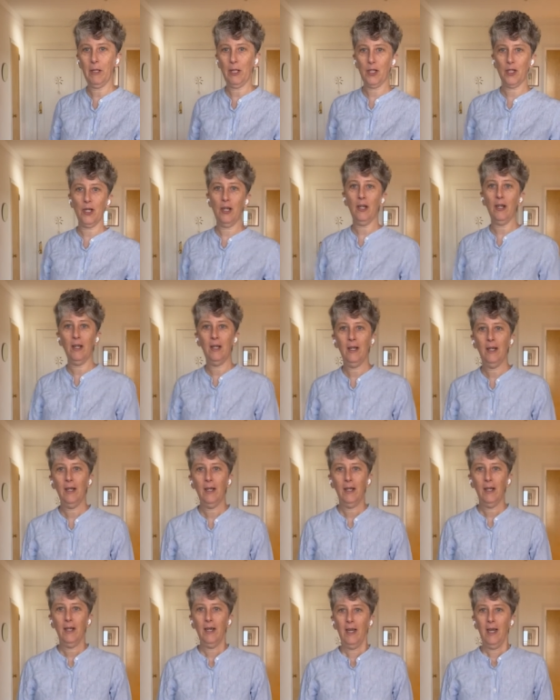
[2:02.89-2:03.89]
picture
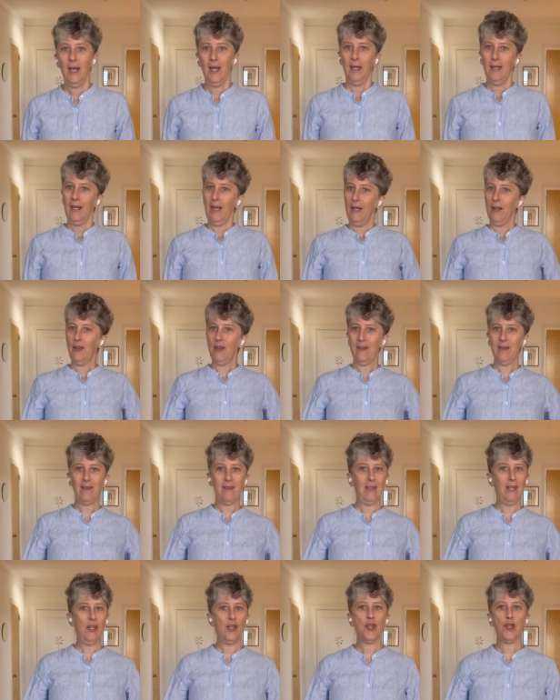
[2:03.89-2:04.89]
and just
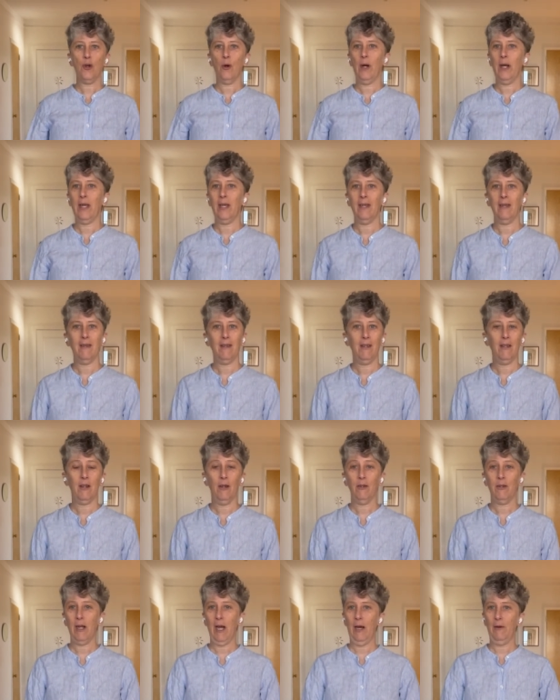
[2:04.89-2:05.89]
enjoy it. You
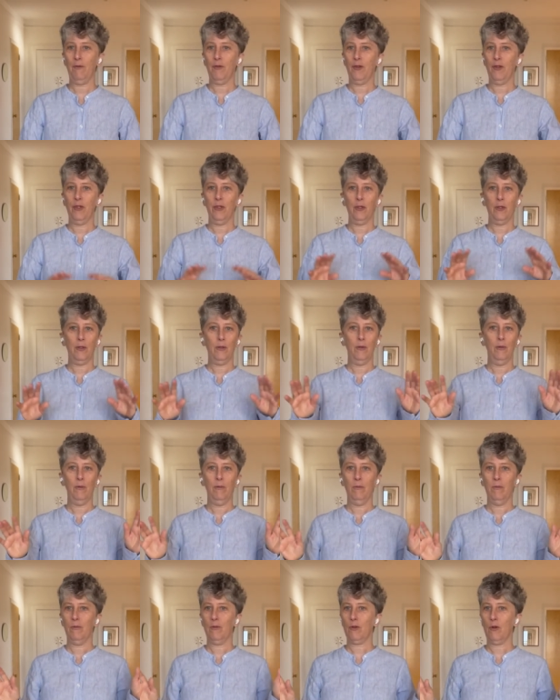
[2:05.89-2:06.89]
don't have to
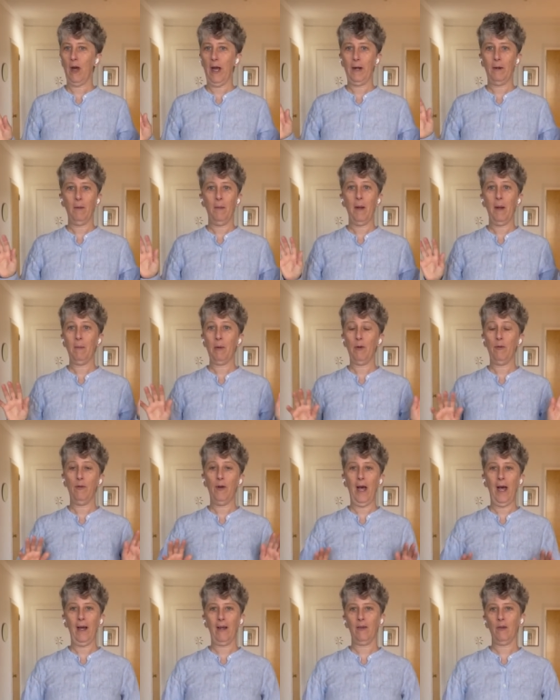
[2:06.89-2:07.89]
try to remember
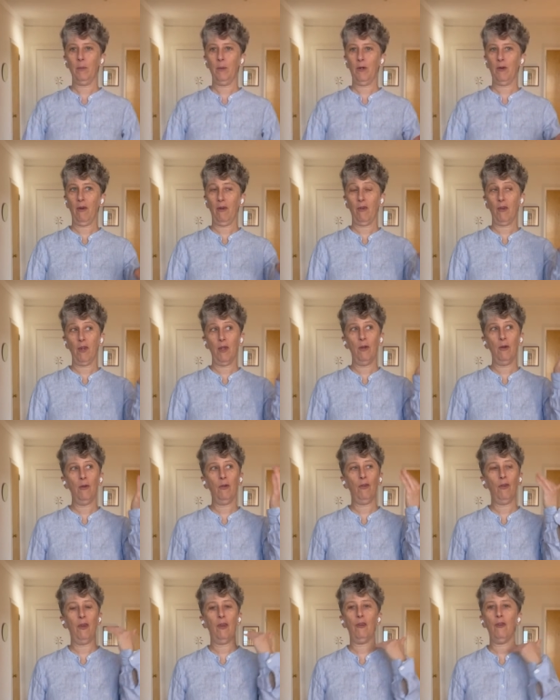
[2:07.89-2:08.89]
facts, but just
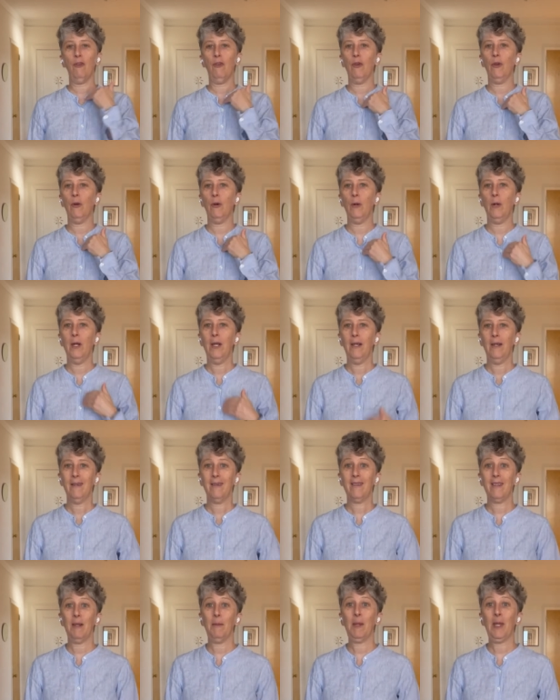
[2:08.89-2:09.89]
use it to
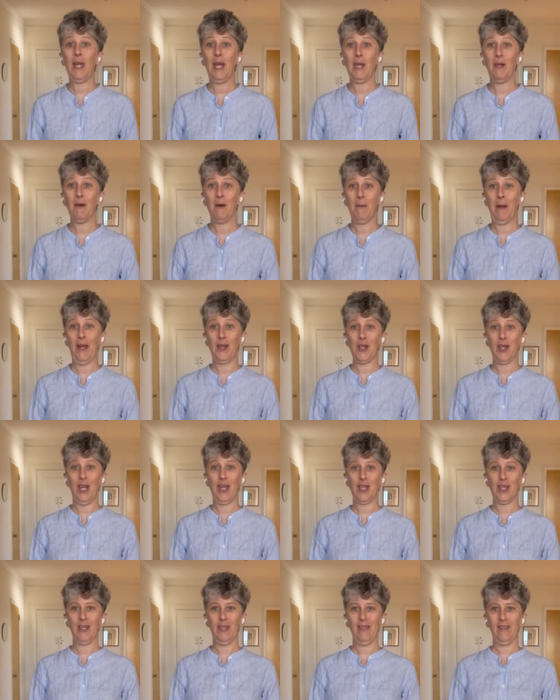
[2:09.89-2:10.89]
stimulate your
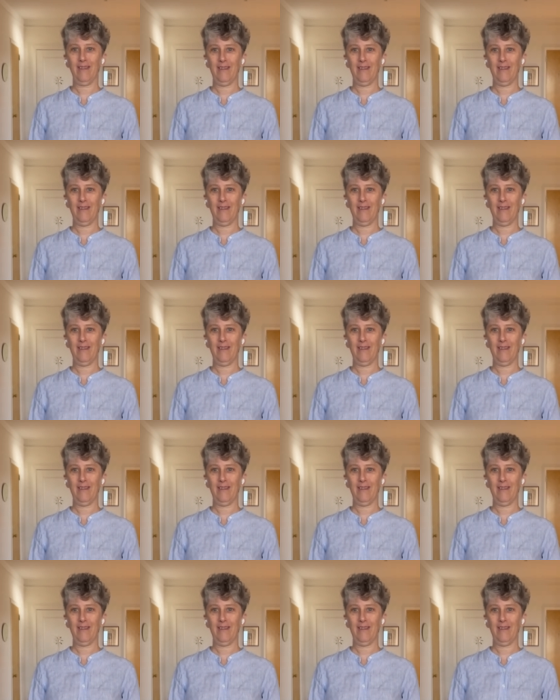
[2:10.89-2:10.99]
imagination.